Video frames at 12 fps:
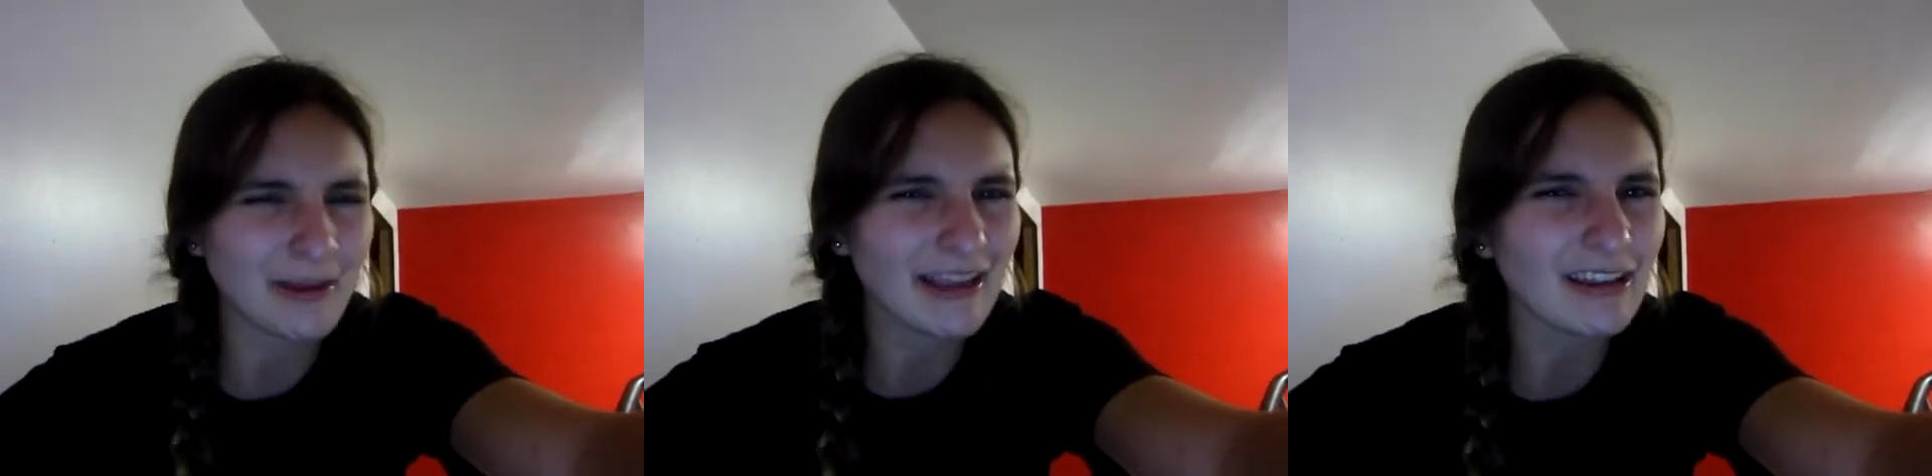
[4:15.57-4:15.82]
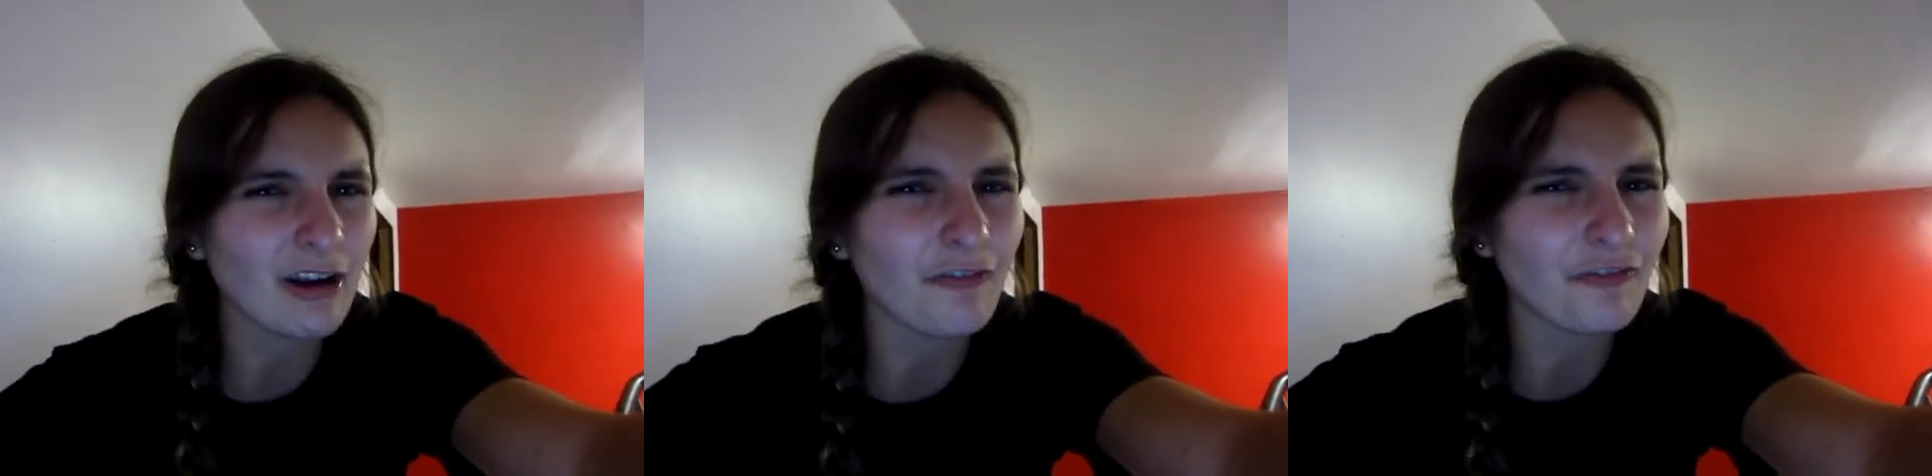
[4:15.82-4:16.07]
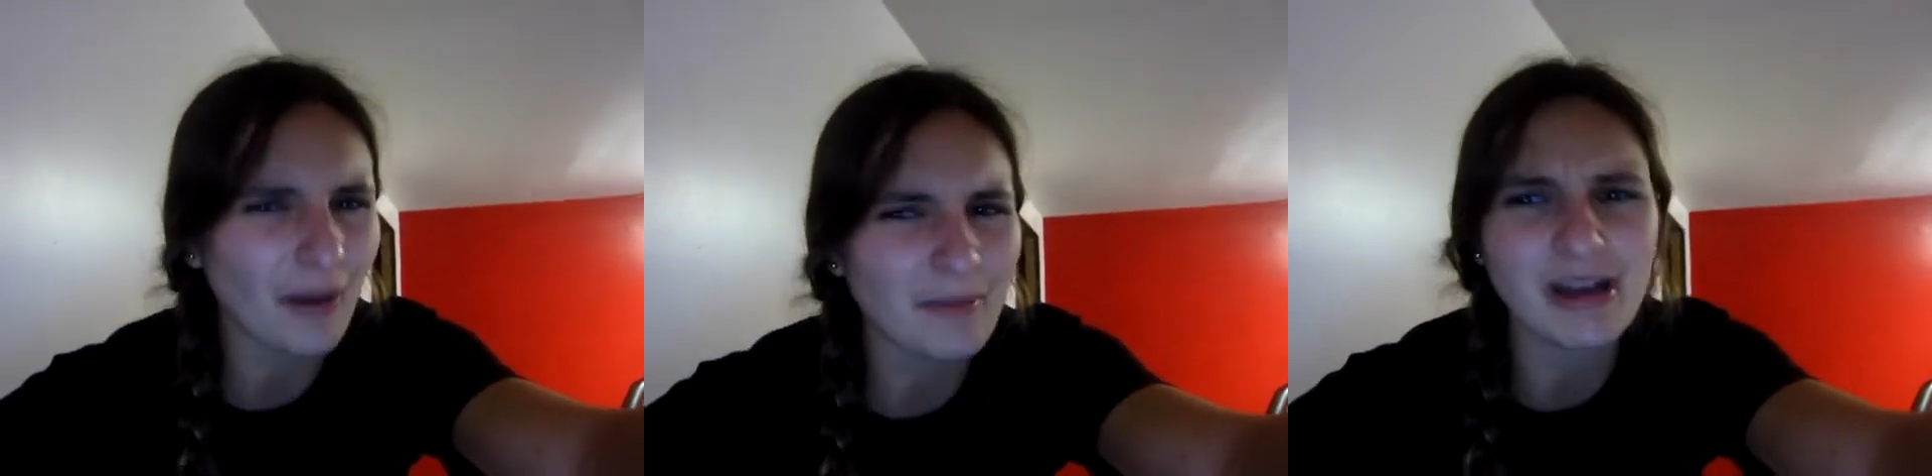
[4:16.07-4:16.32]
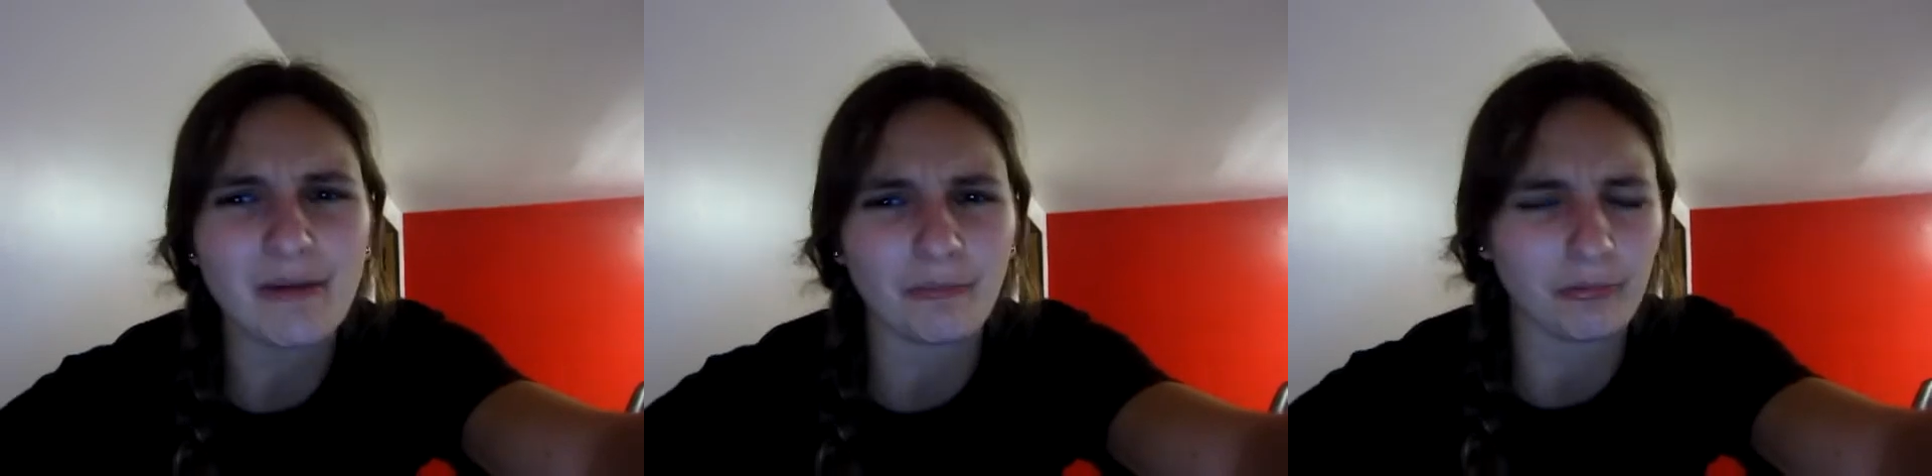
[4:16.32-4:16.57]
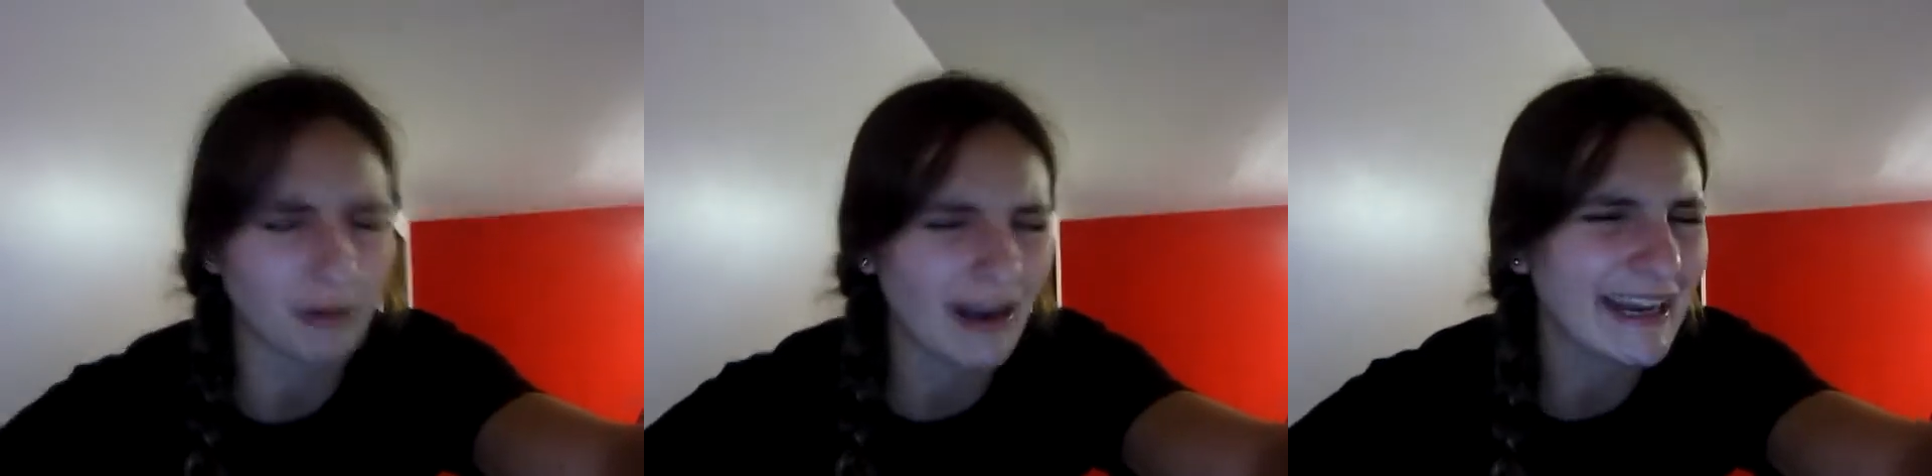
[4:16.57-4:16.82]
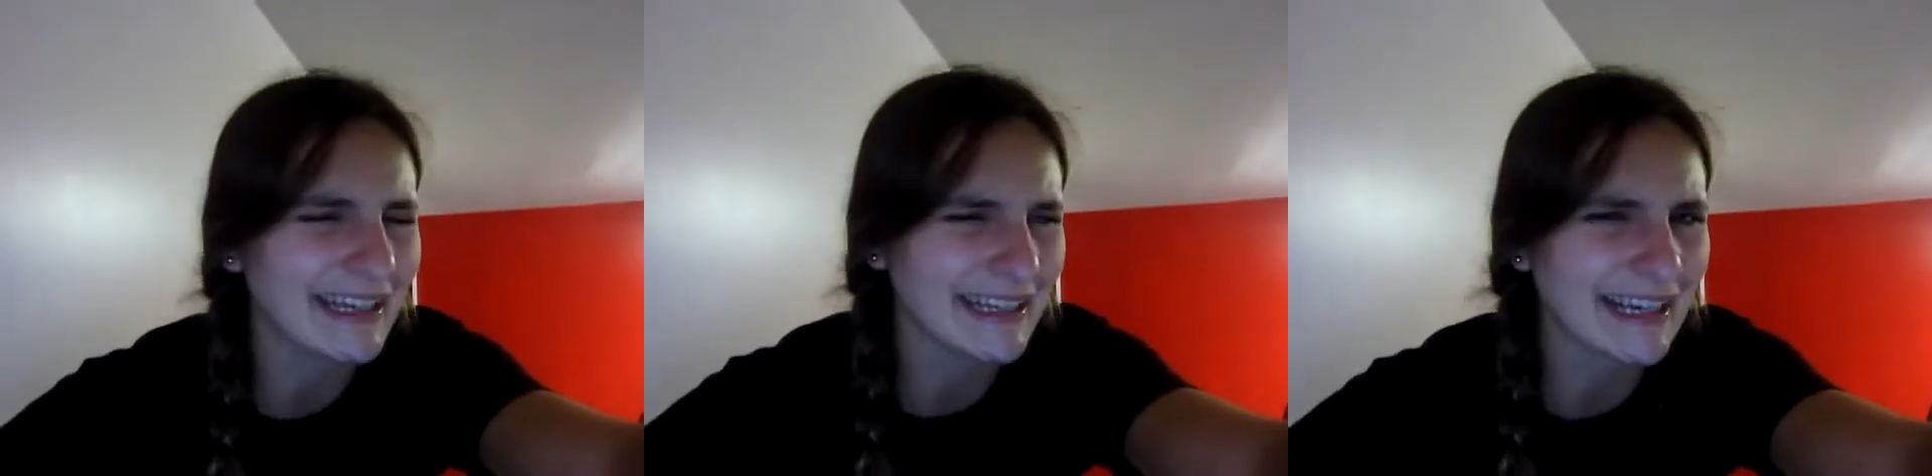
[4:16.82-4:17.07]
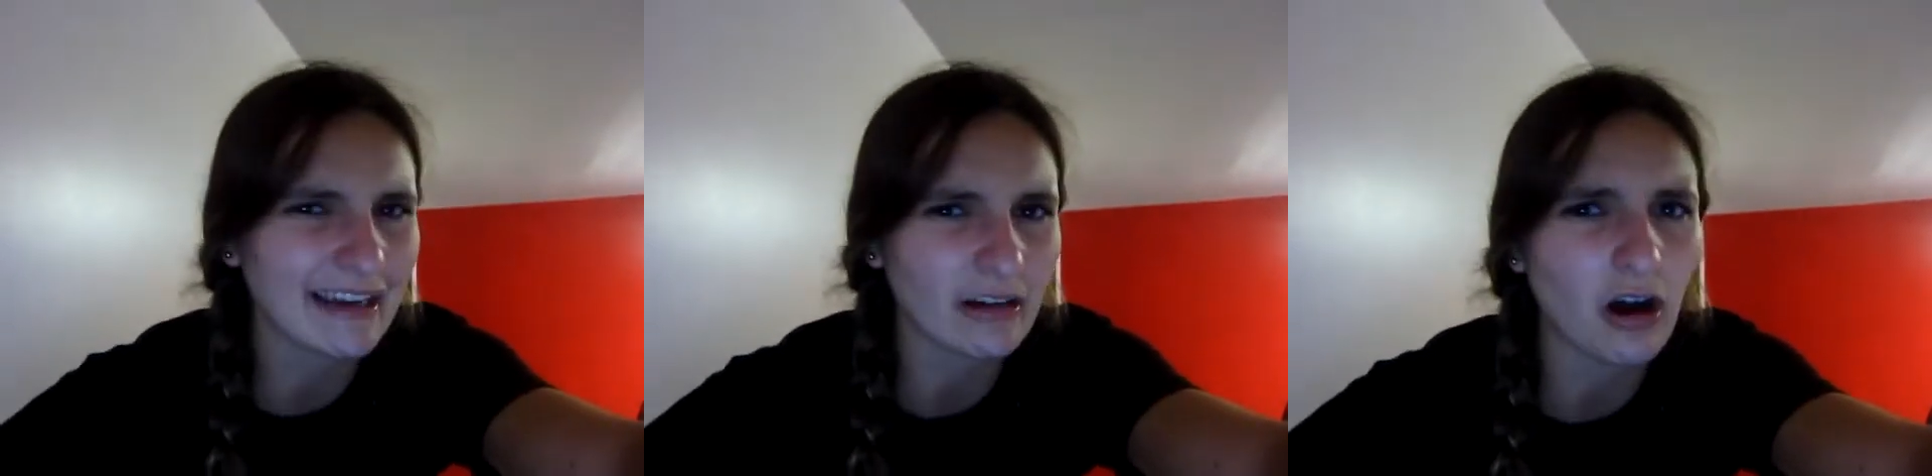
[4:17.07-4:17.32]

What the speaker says: My little feminine brain can't